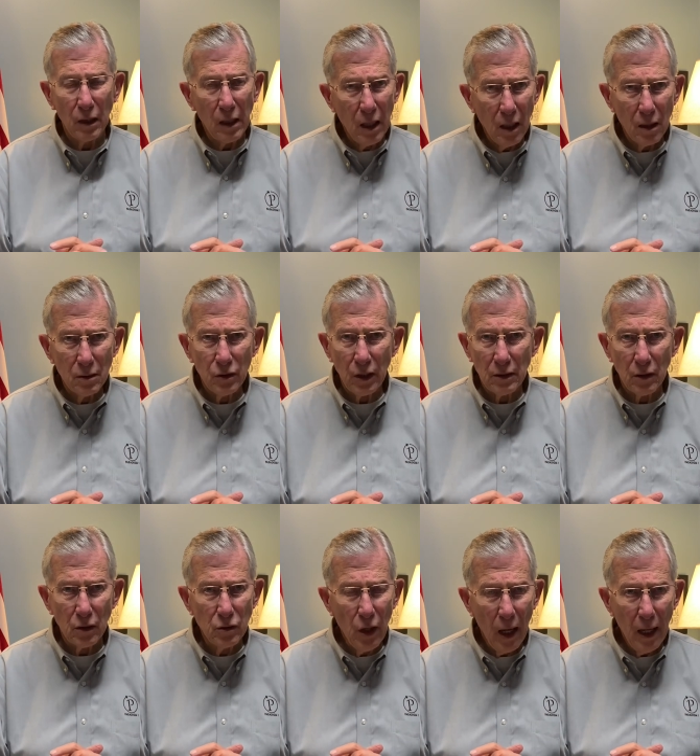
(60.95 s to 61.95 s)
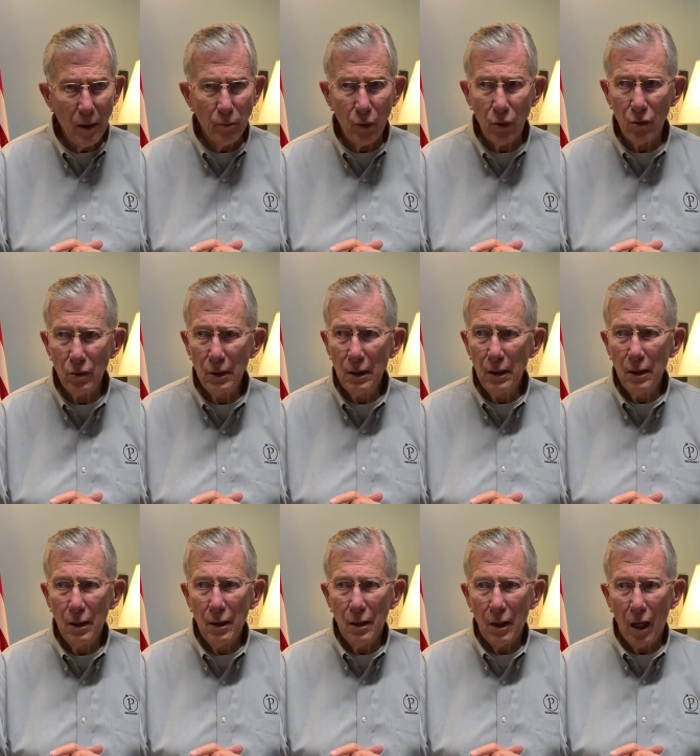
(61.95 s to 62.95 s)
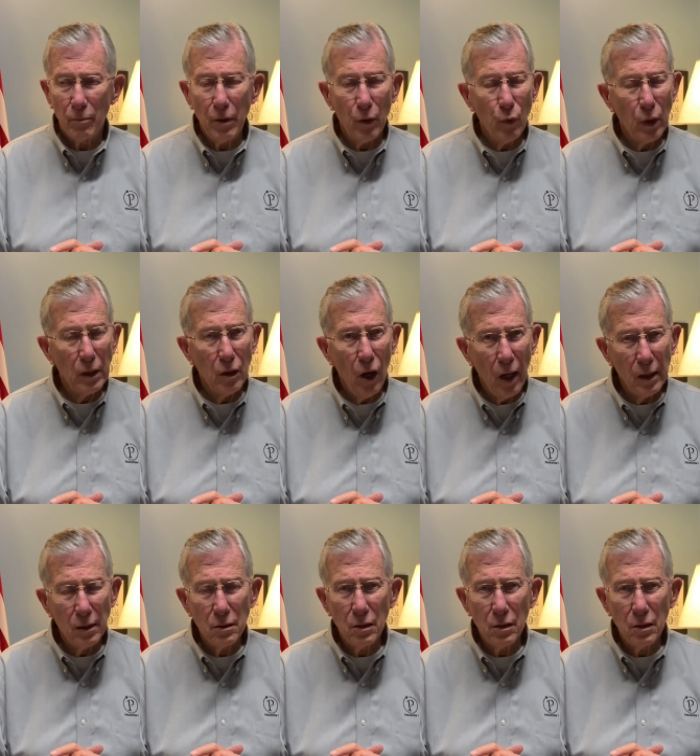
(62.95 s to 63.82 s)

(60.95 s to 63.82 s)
kids at the table about what God had